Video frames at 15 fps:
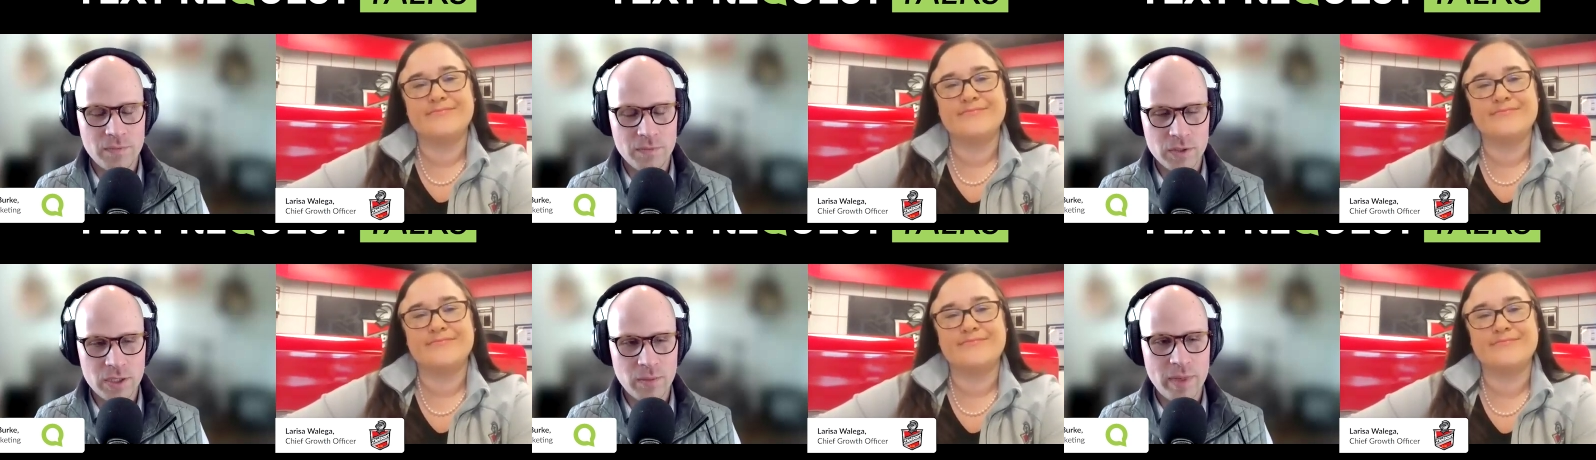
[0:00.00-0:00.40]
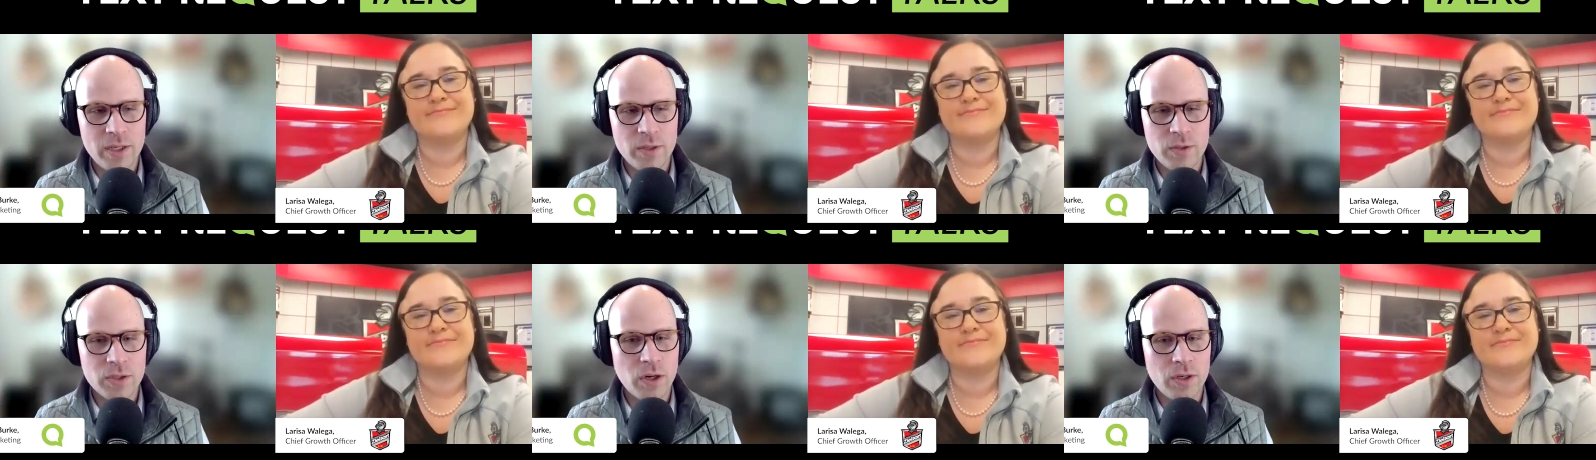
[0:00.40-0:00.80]
Speaker 1: for
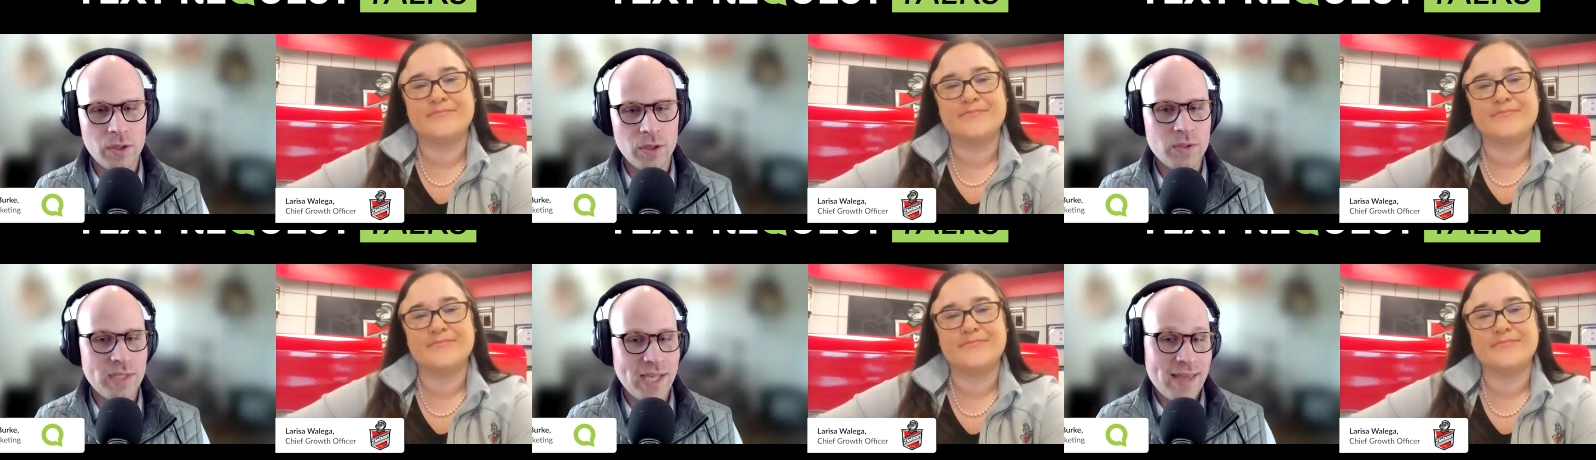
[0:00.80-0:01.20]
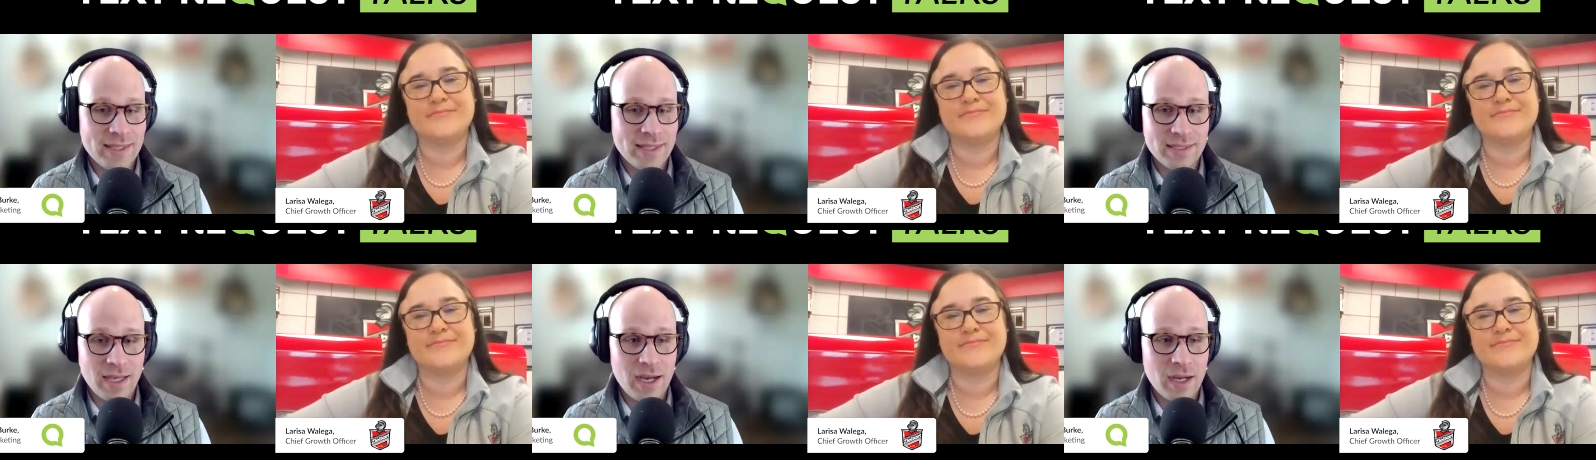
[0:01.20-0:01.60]
somebody who's who's at
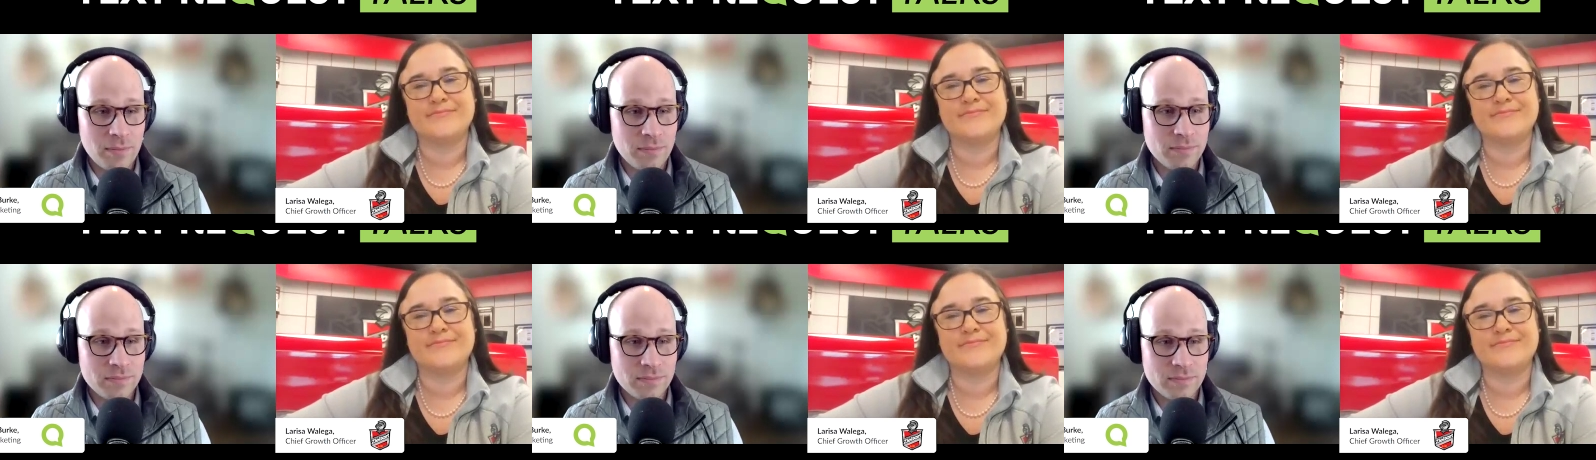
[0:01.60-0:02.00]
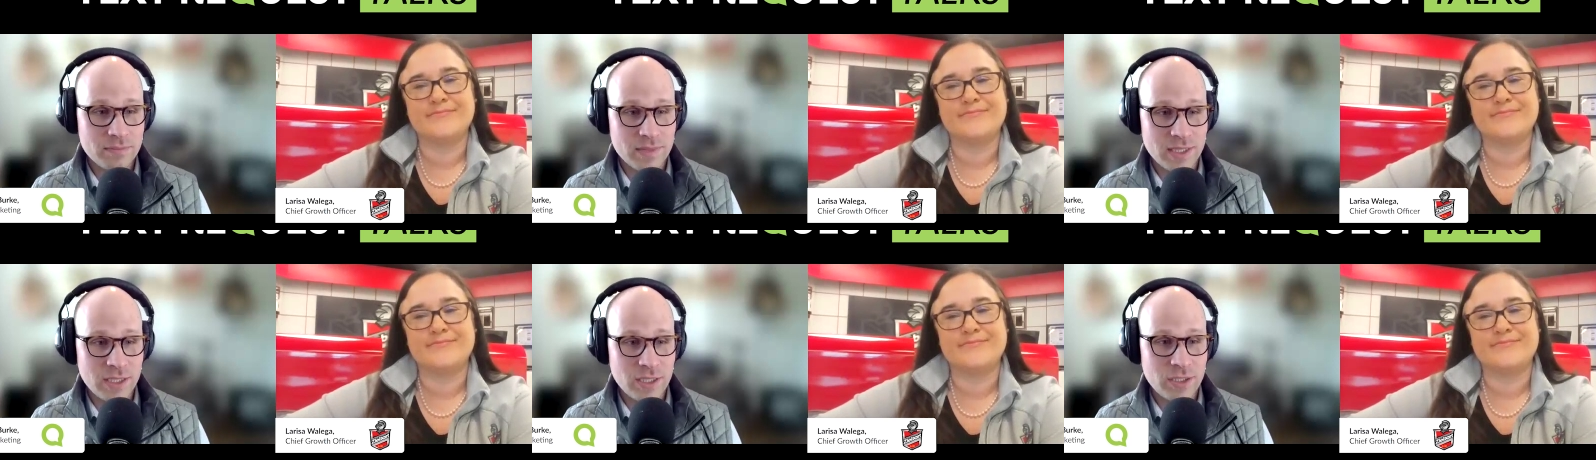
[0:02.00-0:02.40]
the top,
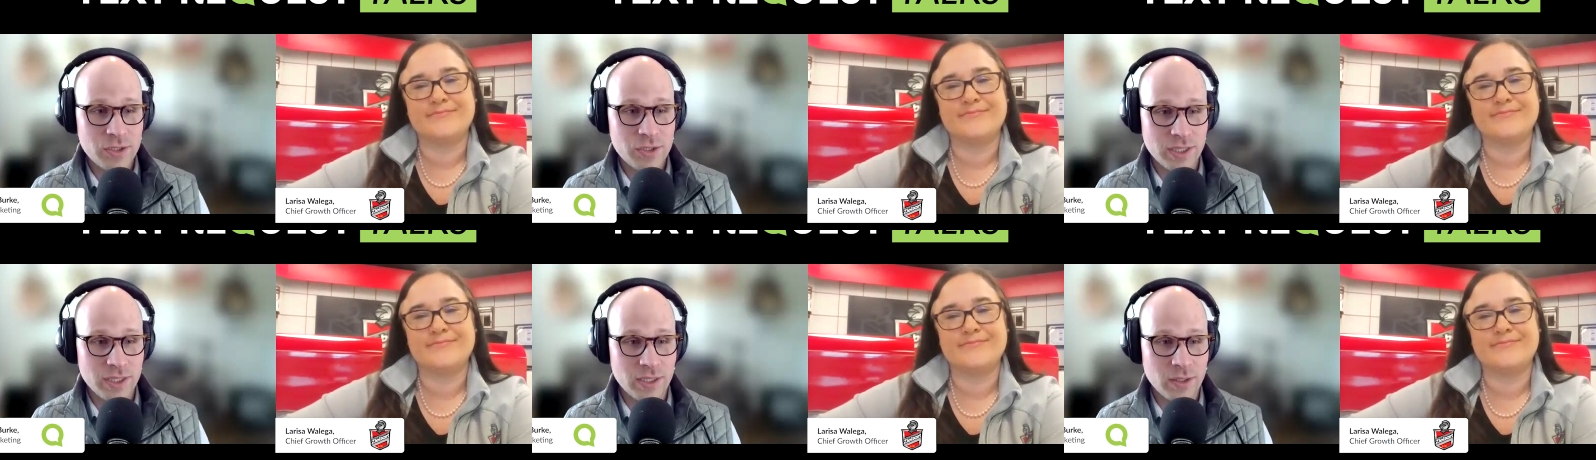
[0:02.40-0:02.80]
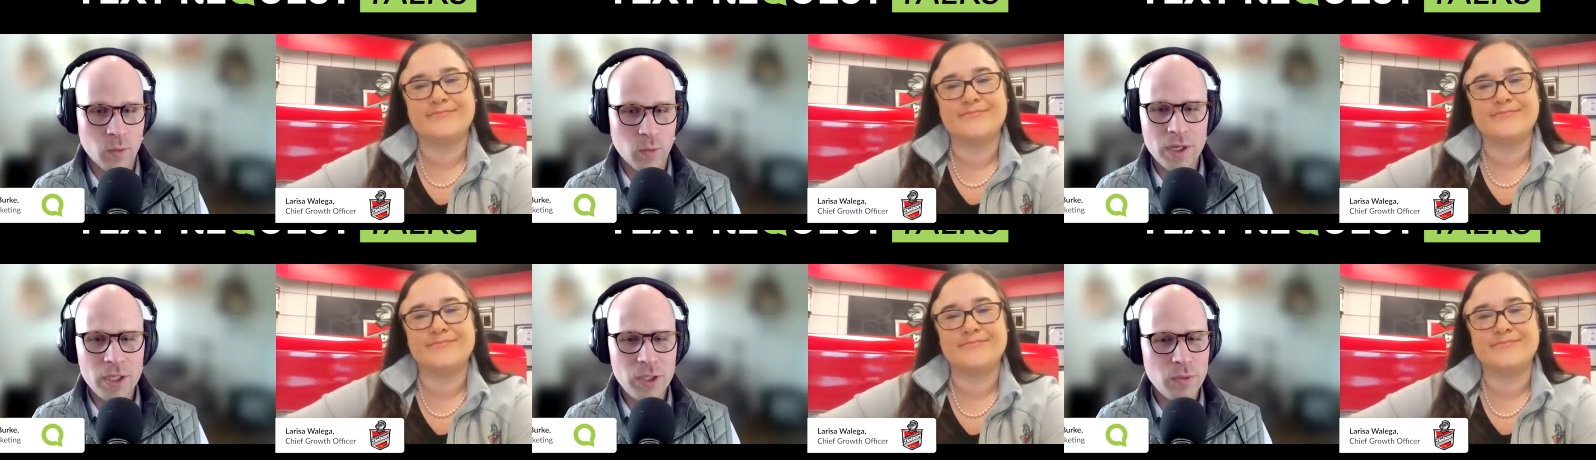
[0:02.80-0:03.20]
essentially,
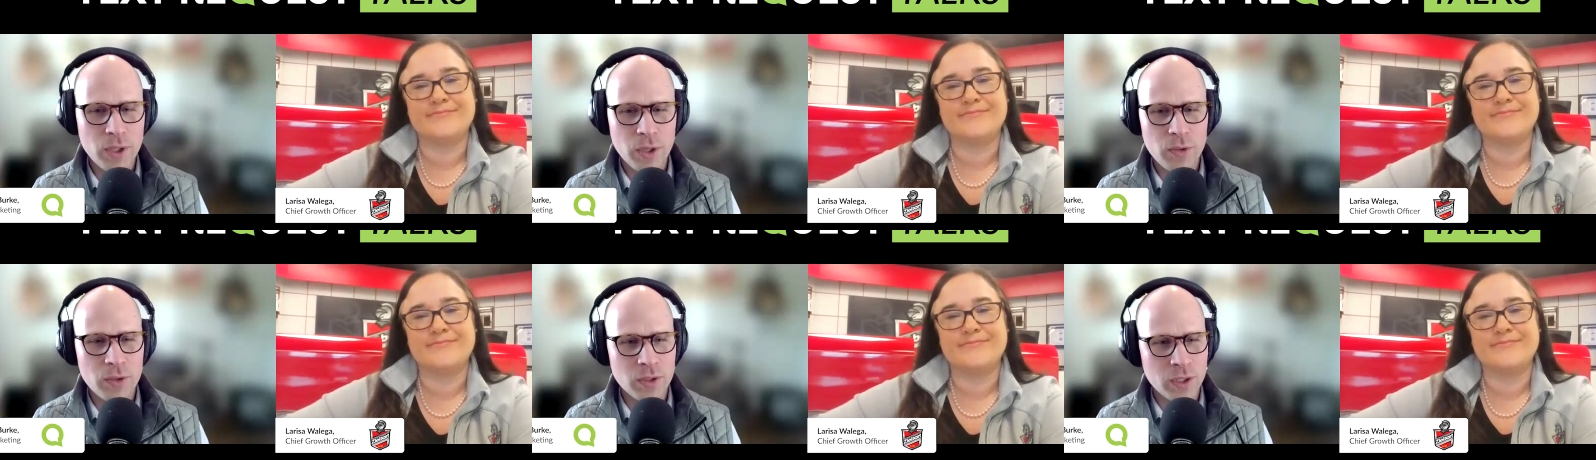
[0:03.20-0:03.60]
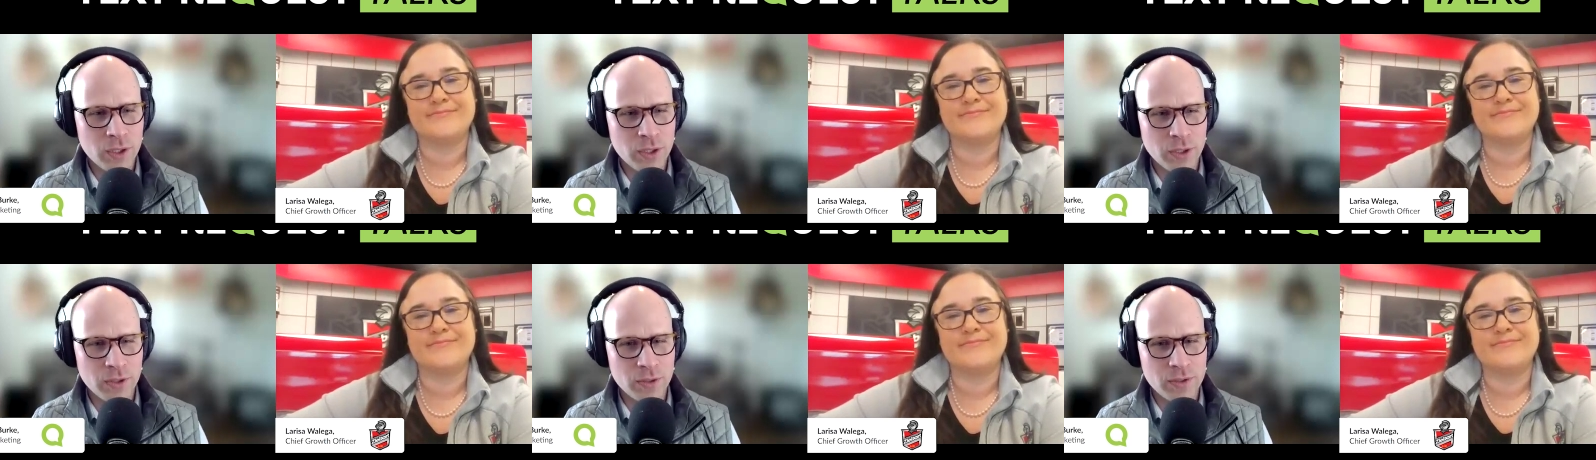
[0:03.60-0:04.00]
where do you go to
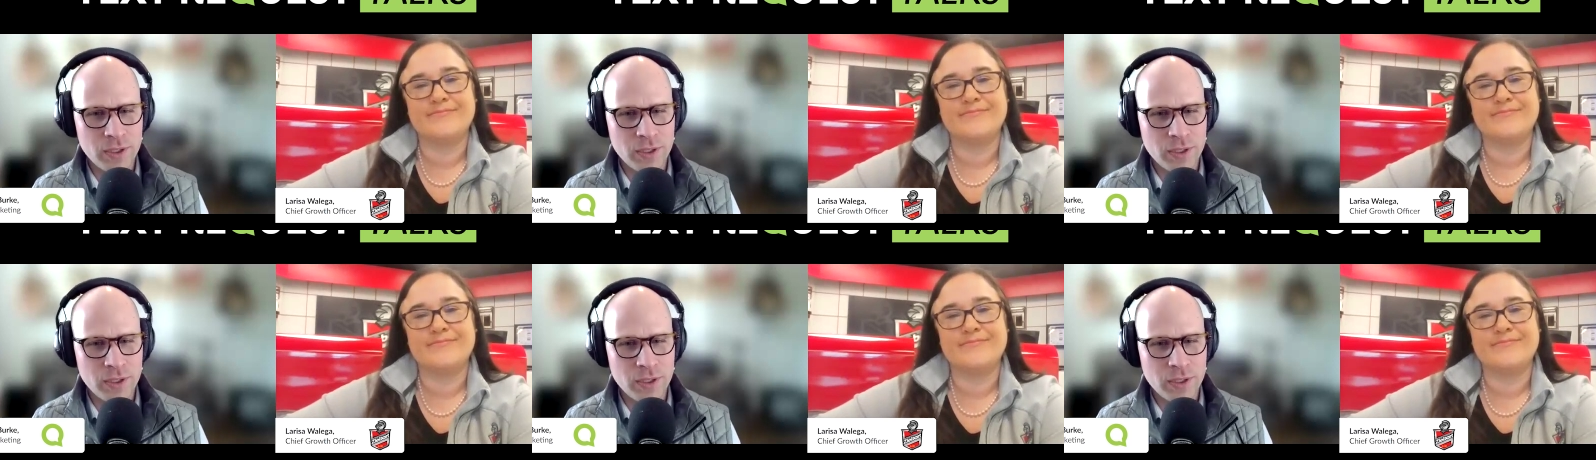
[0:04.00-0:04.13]
learn?